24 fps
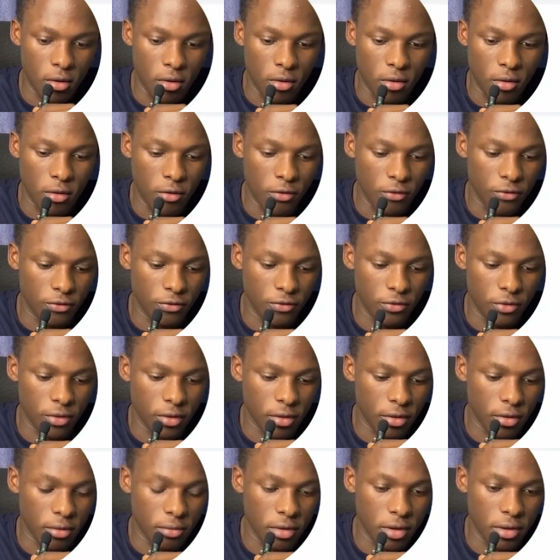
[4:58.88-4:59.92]
of
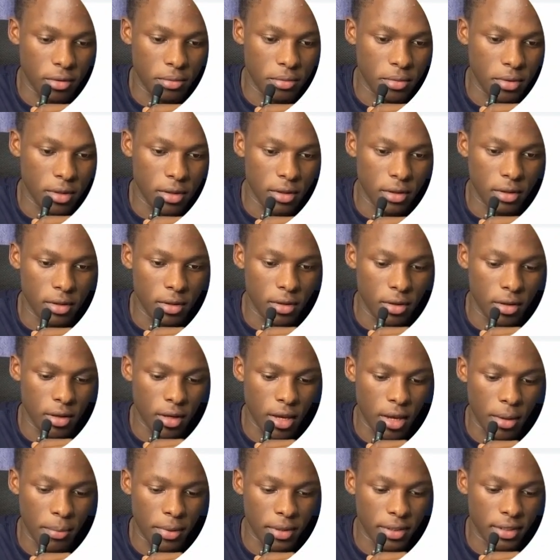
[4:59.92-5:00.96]
maybe
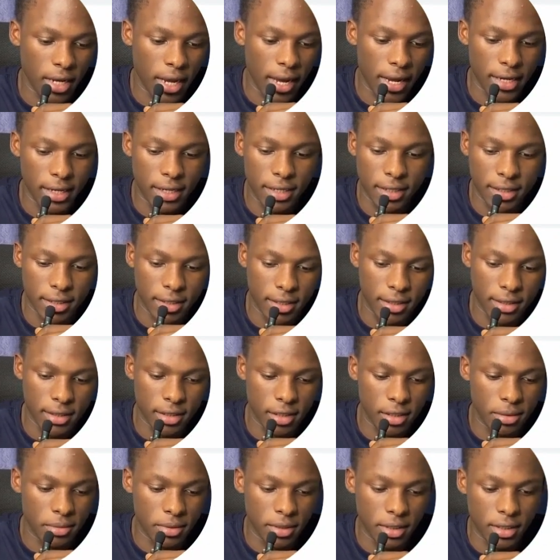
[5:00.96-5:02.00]
hepatitis.
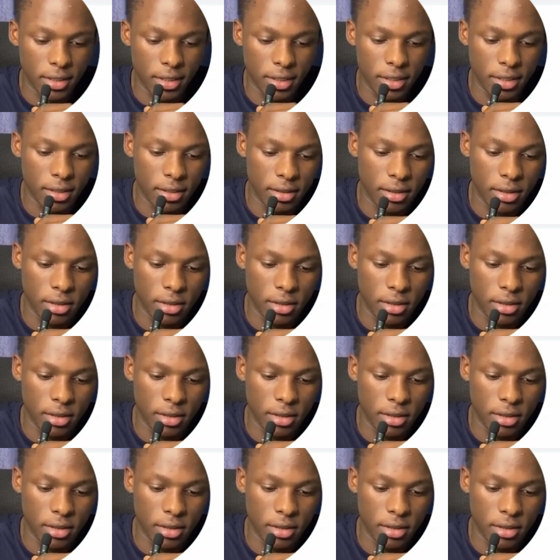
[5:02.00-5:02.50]
Let me say